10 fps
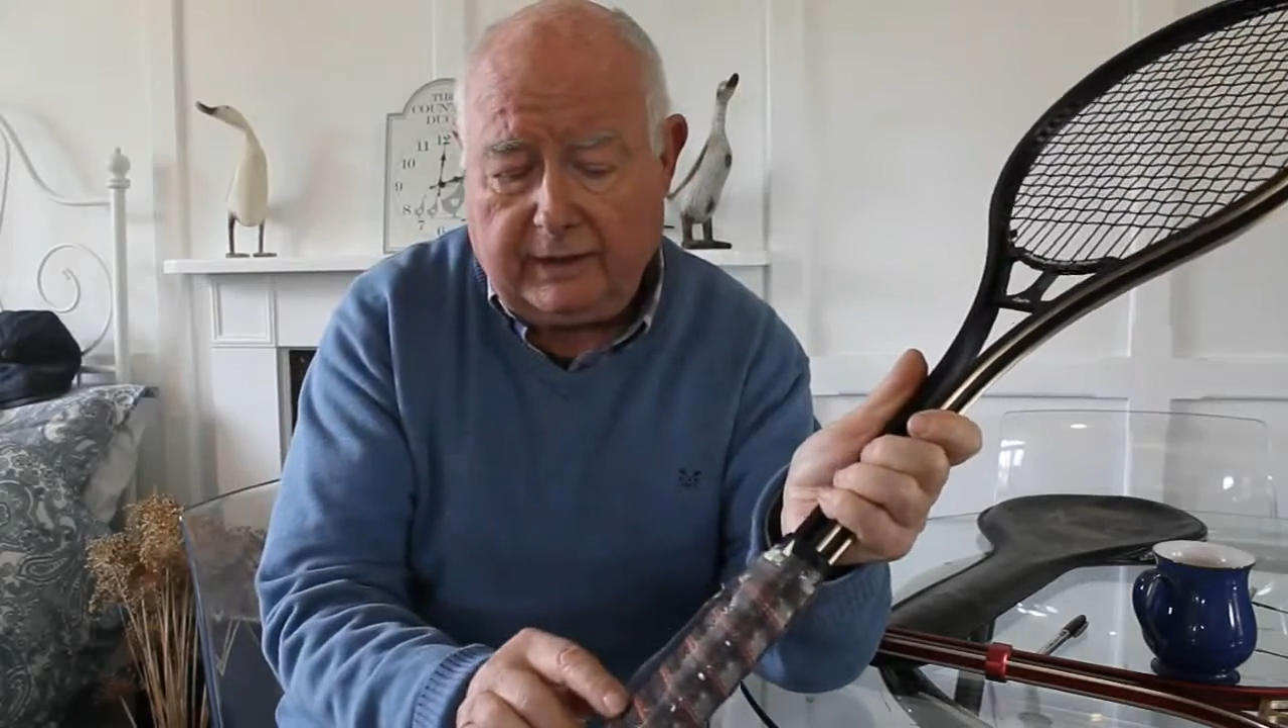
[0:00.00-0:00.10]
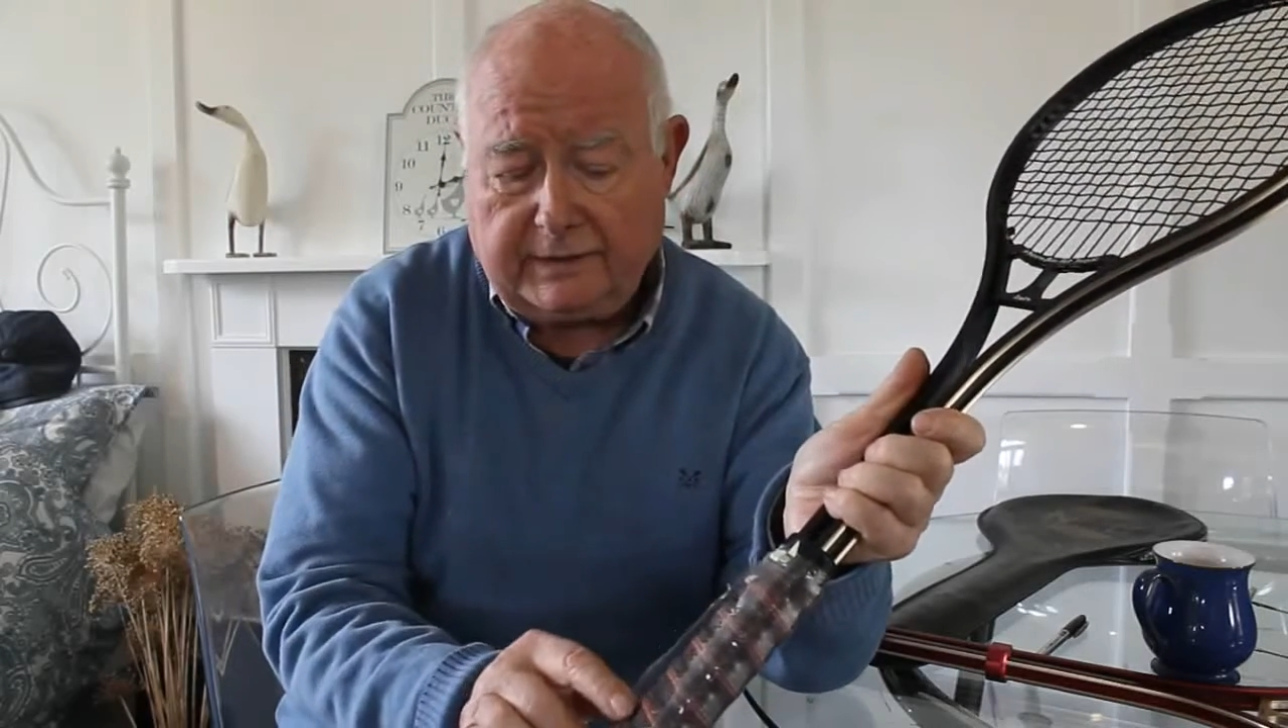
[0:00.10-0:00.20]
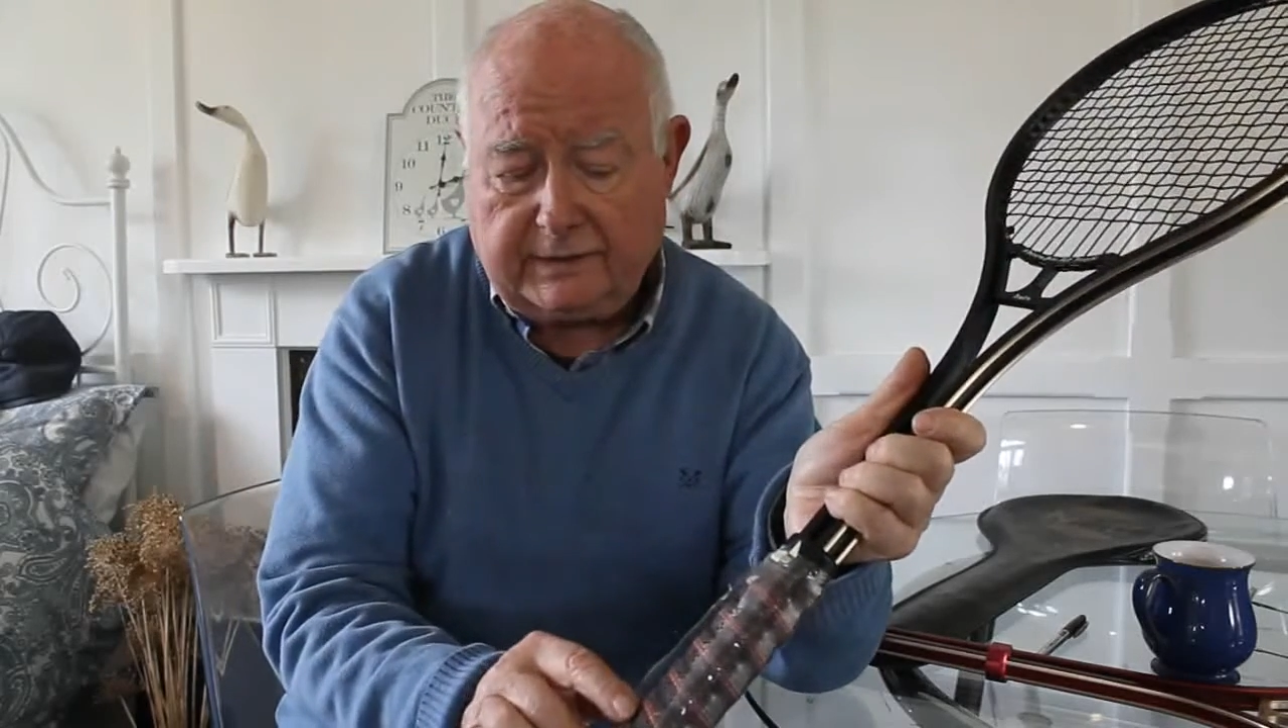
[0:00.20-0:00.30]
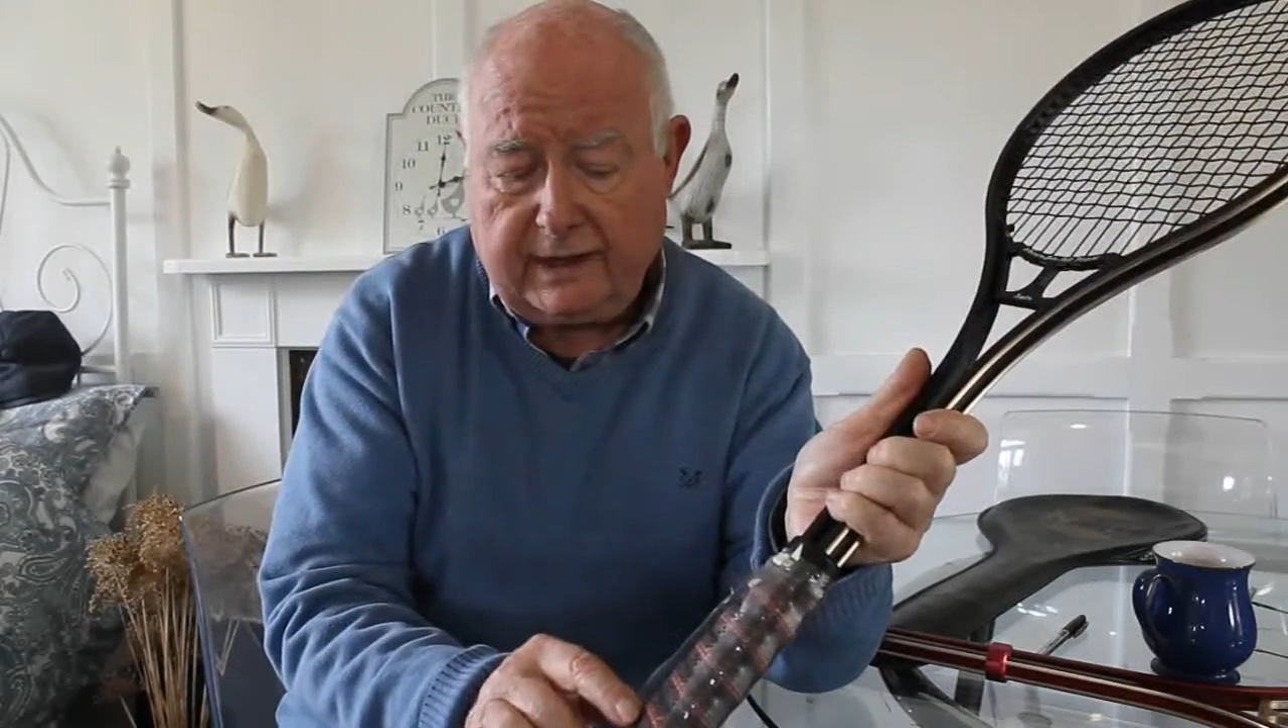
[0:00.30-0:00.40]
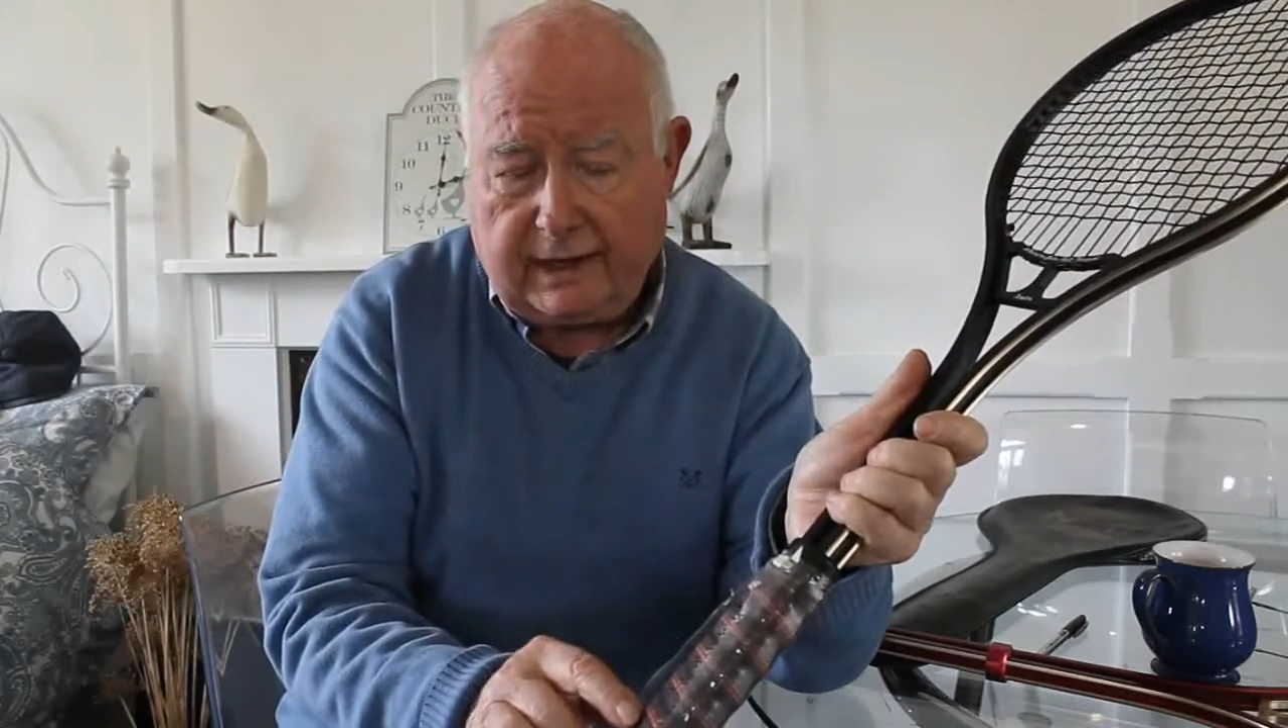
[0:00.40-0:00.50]

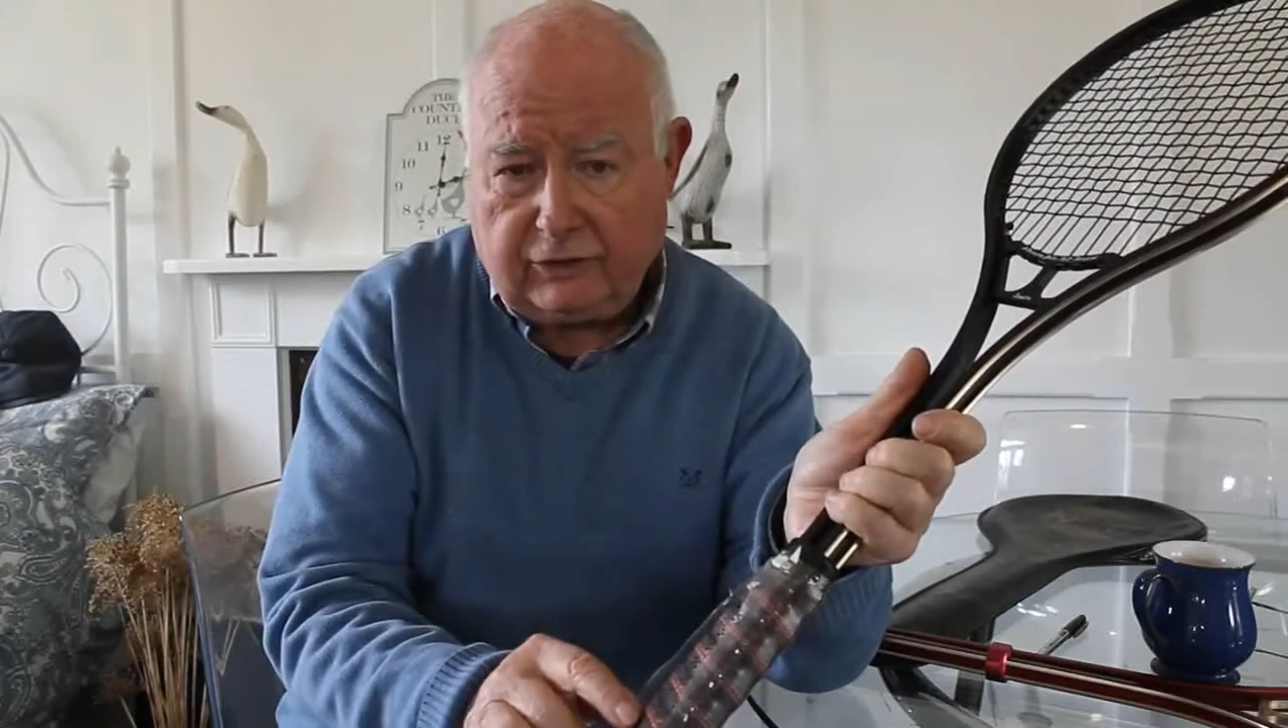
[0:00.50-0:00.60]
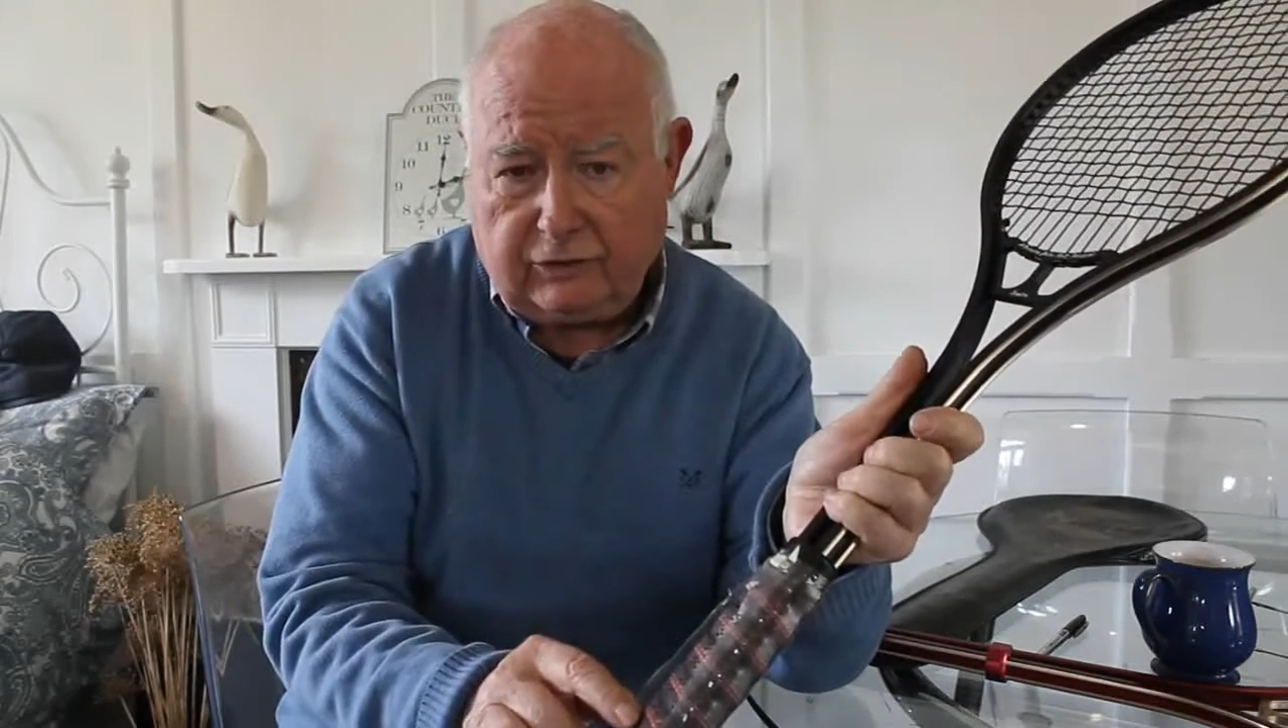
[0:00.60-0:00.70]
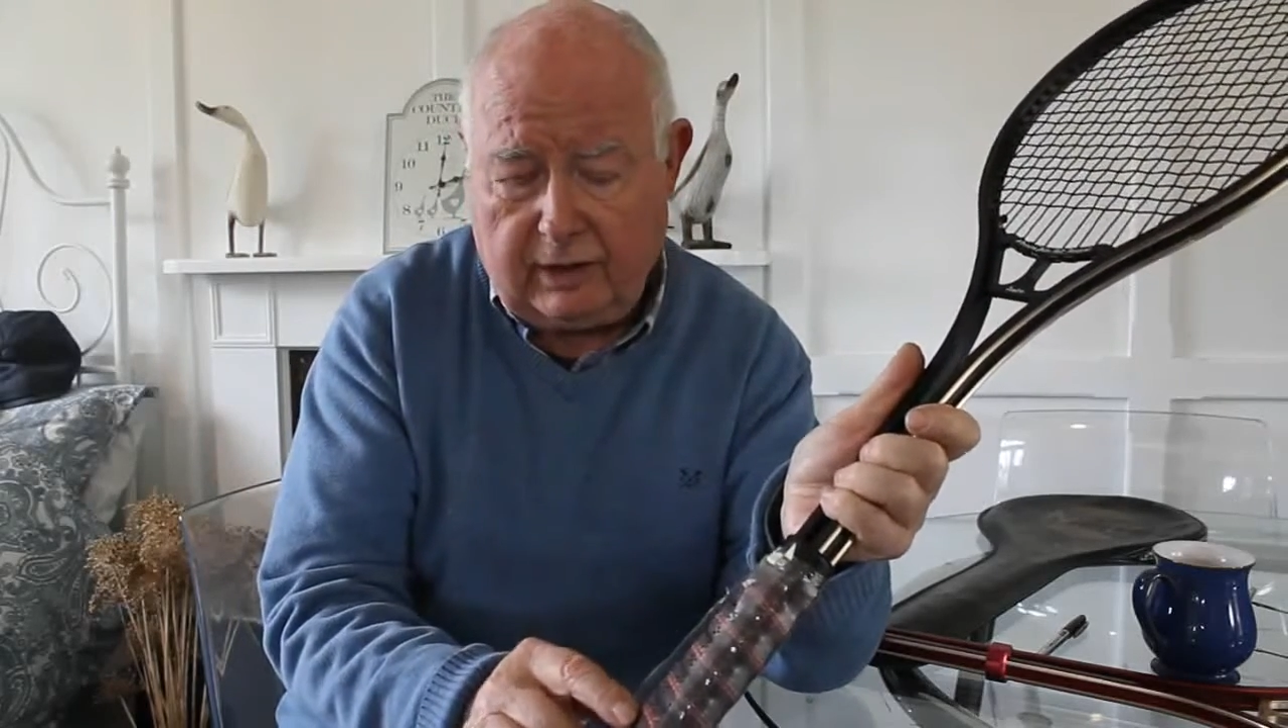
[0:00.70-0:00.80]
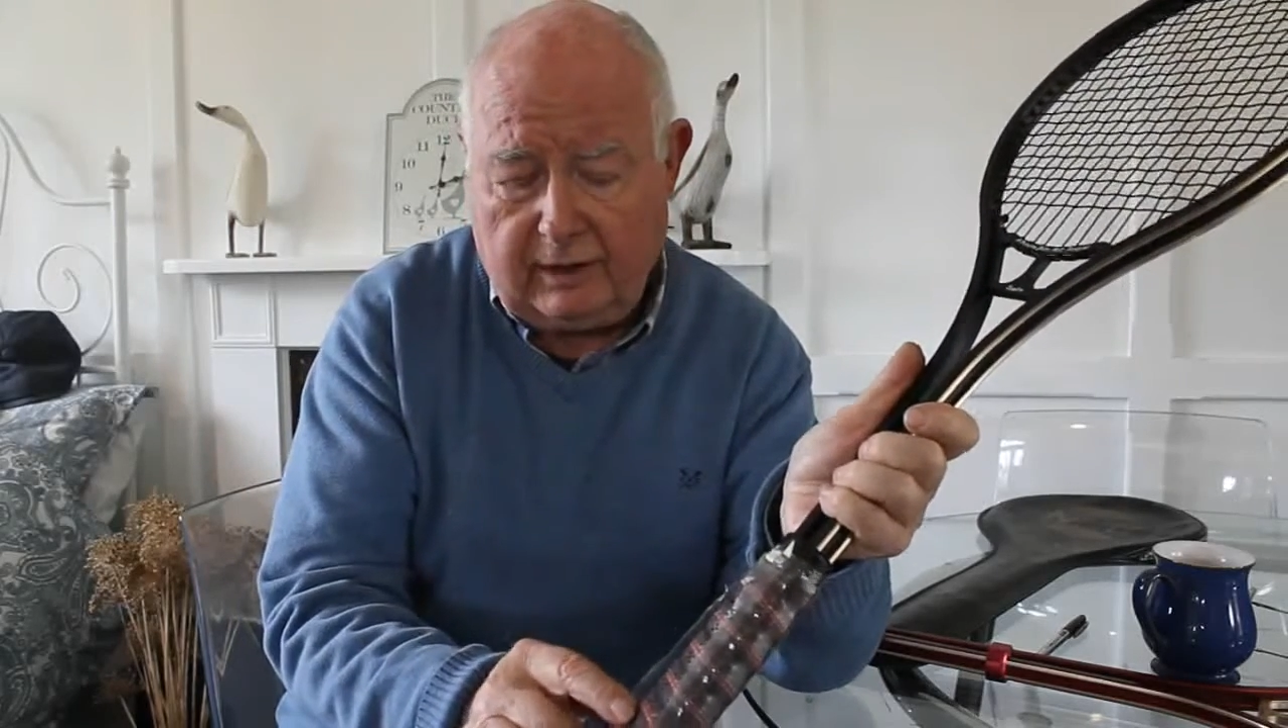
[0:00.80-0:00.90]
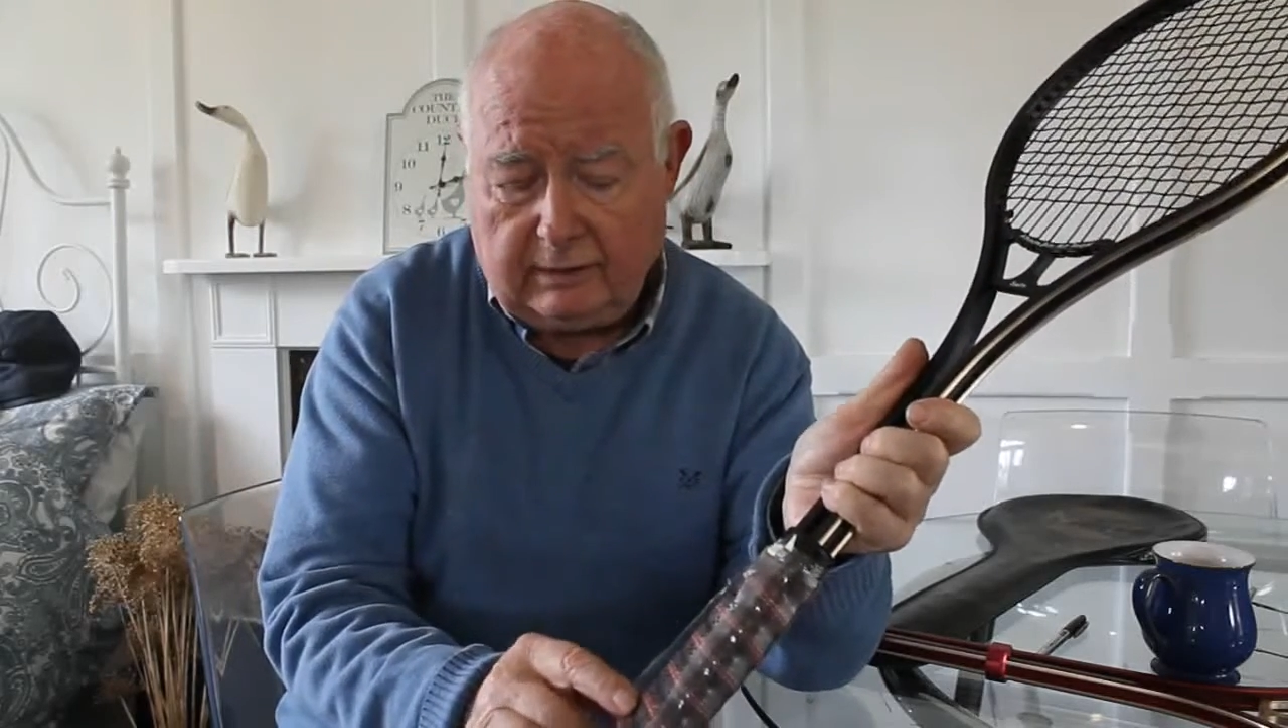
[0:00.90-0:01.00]
This is an
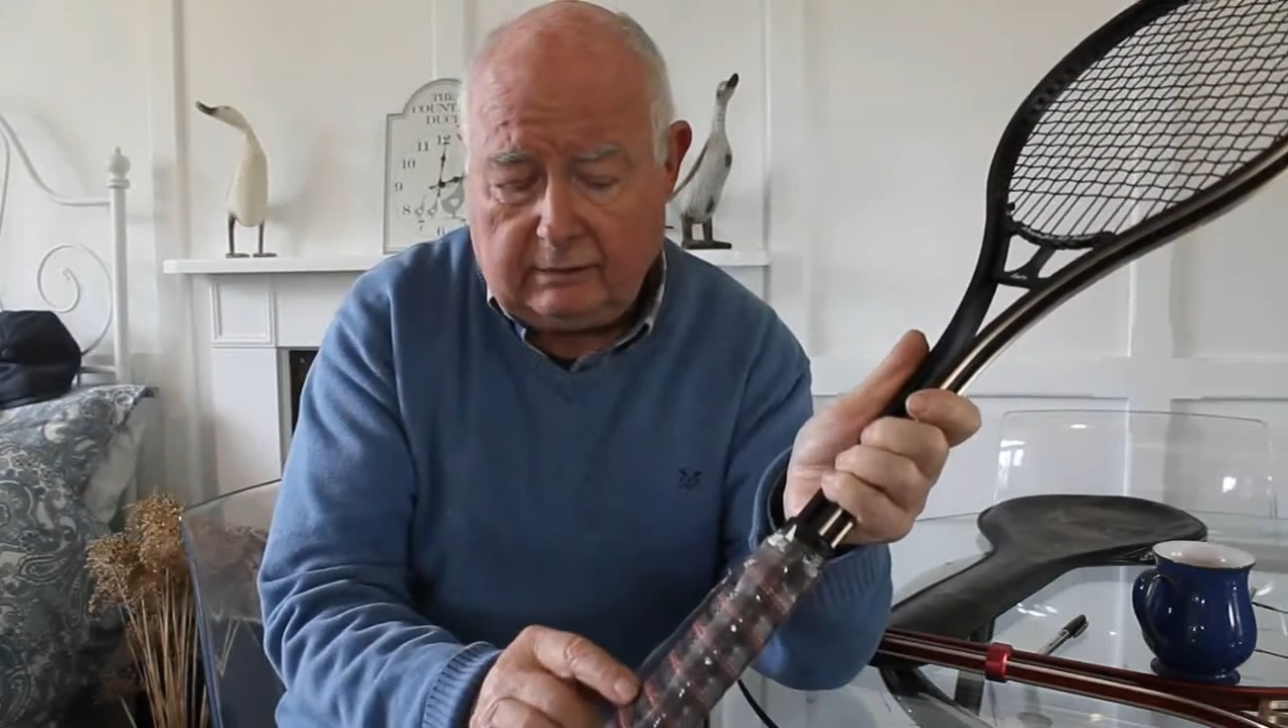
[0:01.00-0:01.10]
extra